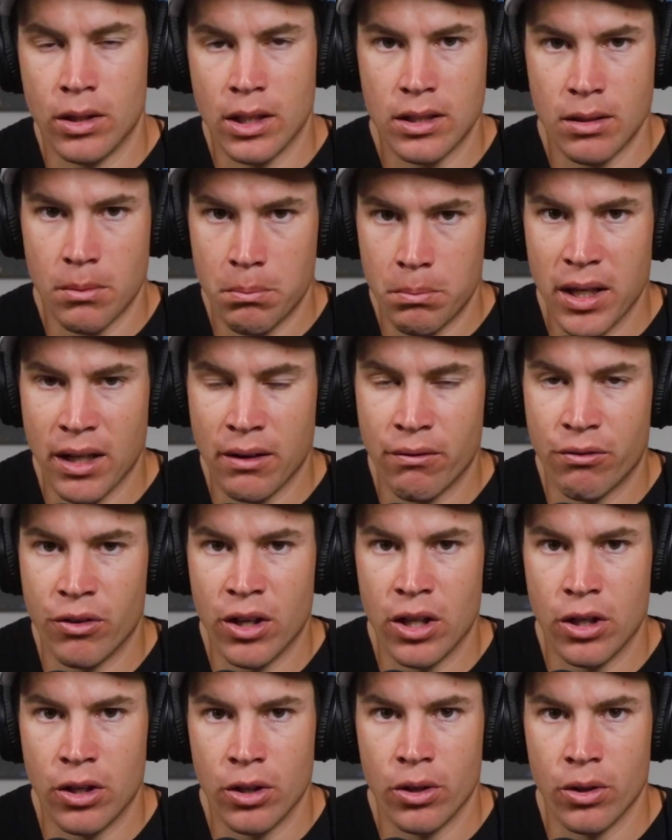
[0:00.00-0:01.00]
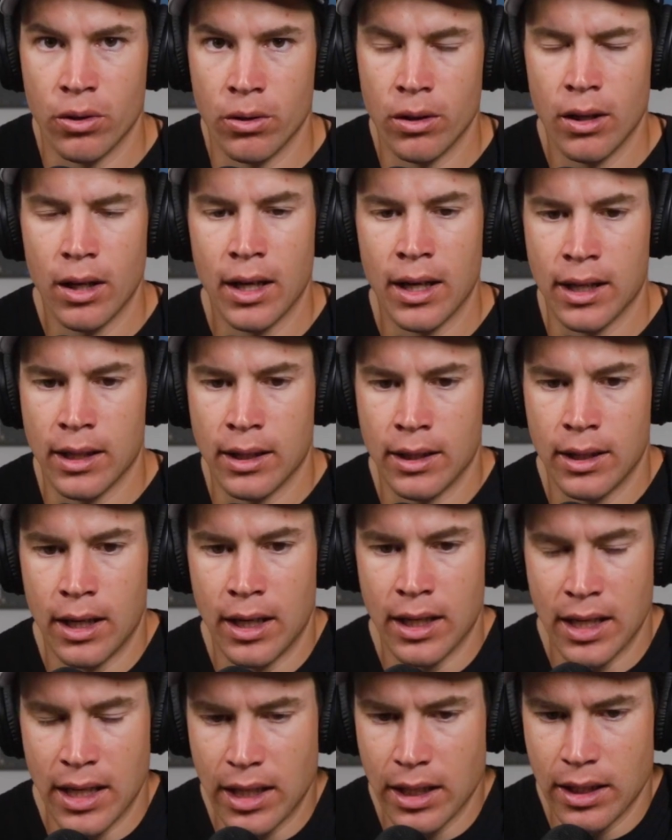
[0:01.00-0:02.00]
He's a big fit dude, and
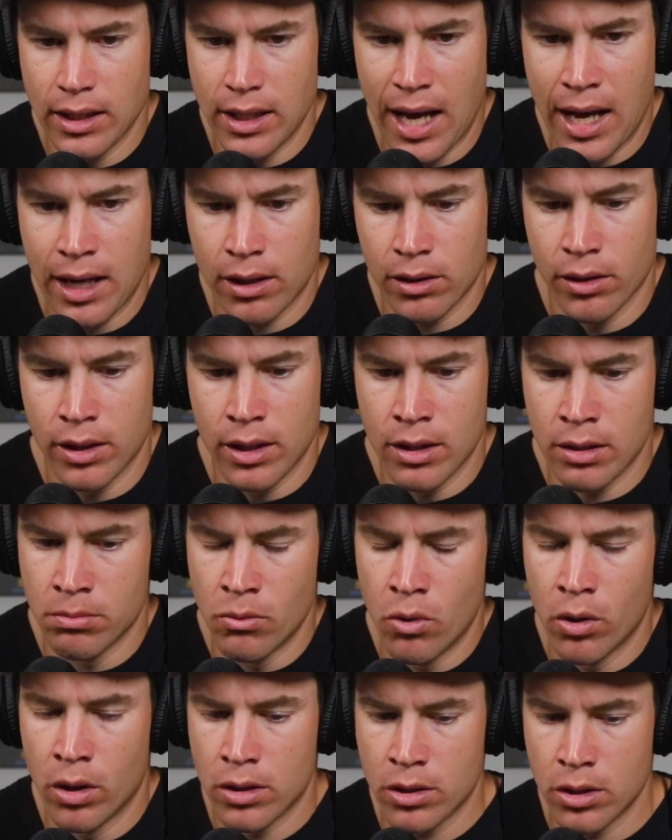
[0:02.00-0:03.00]
he can tackle this more.